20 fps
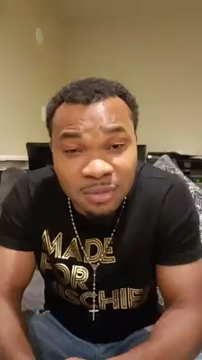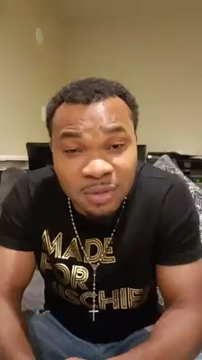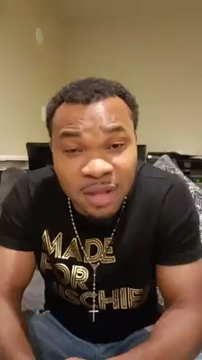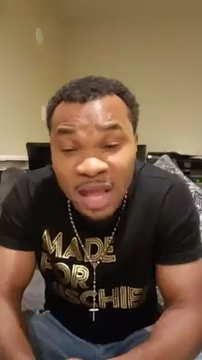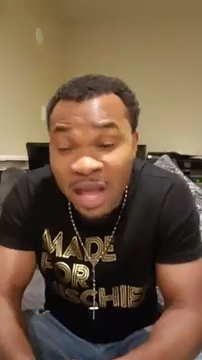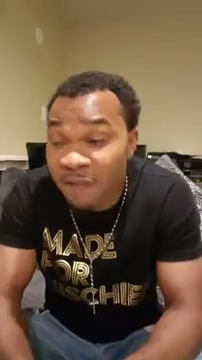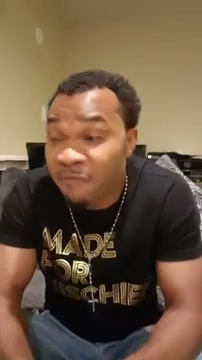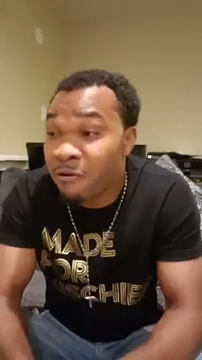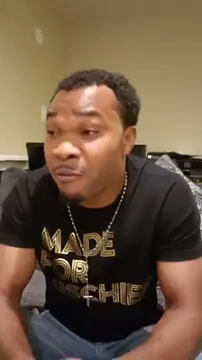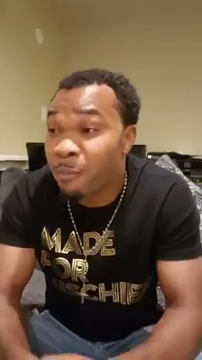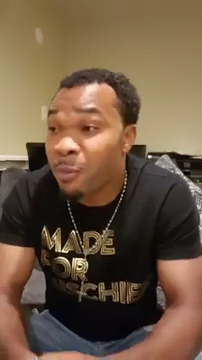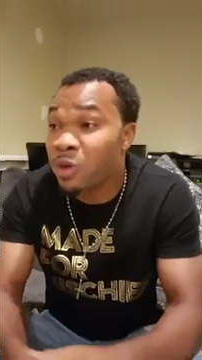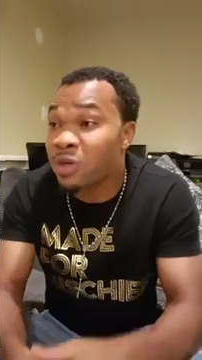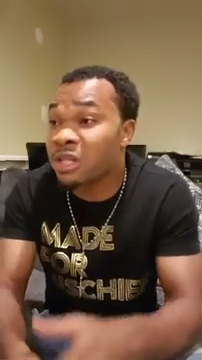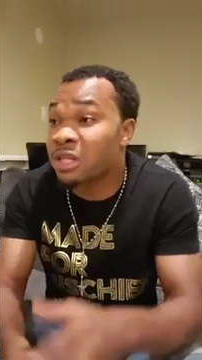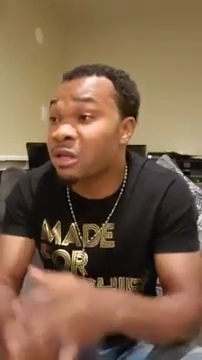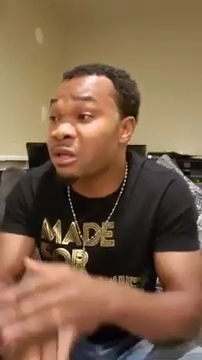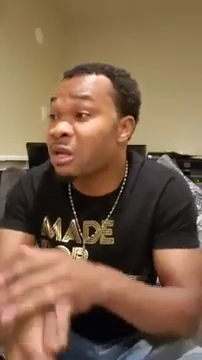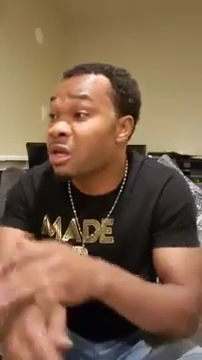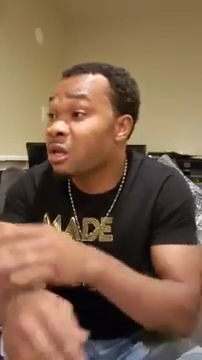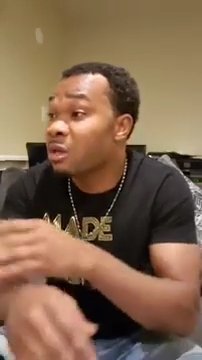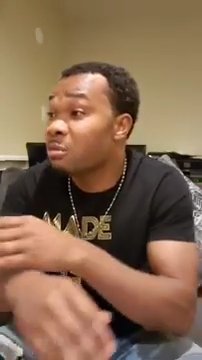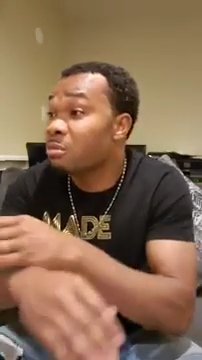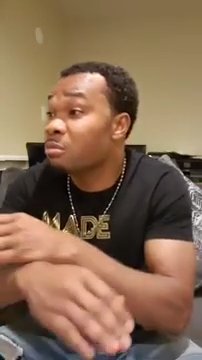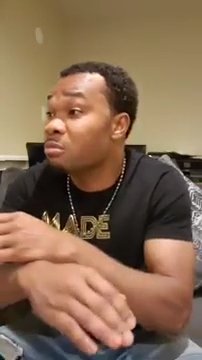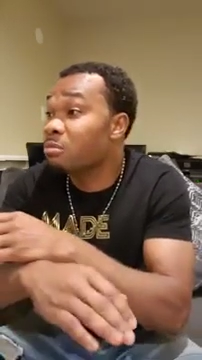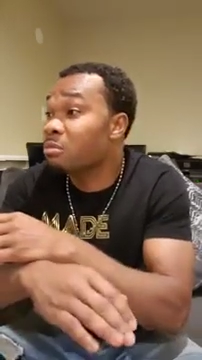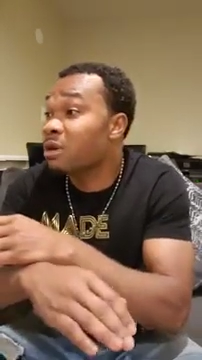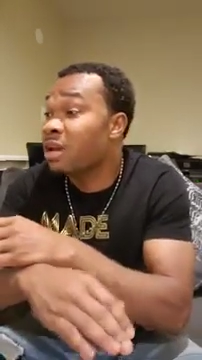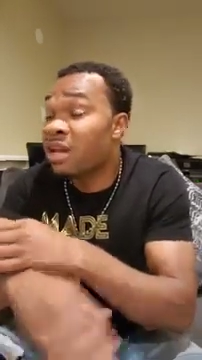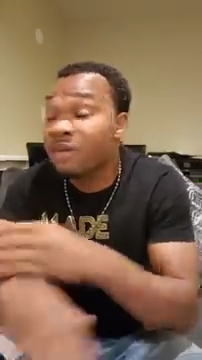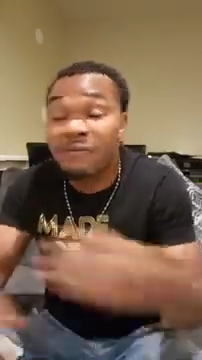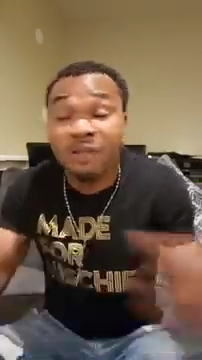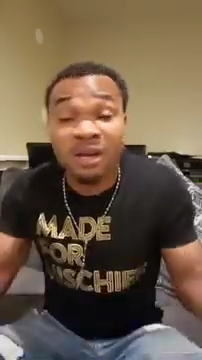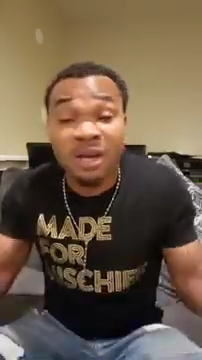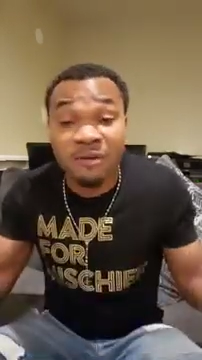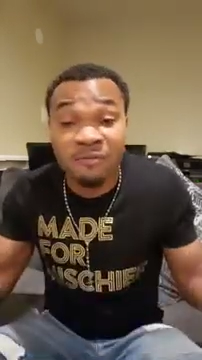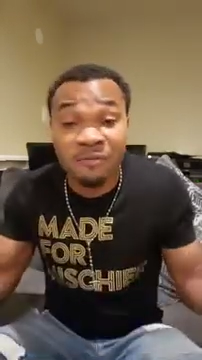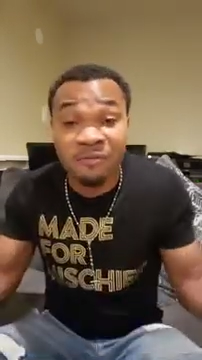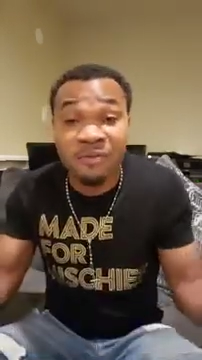Everybody
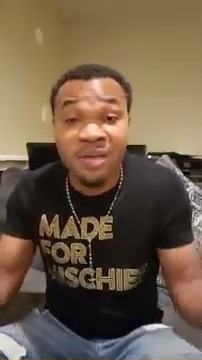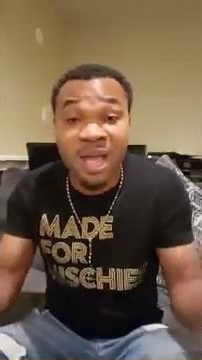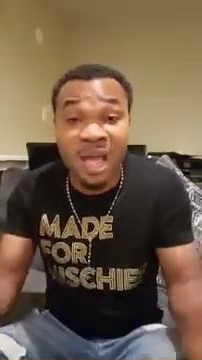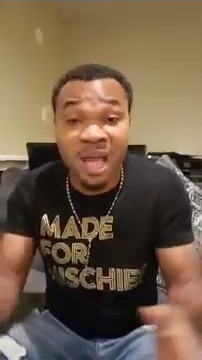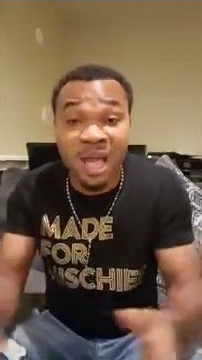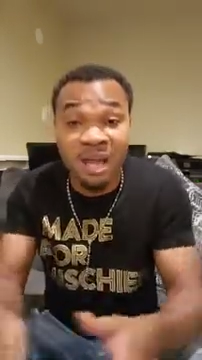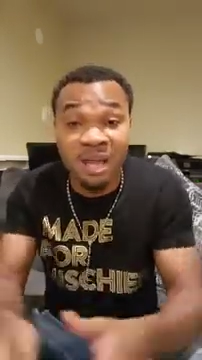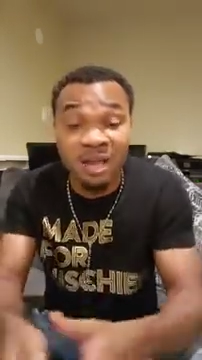living in fear.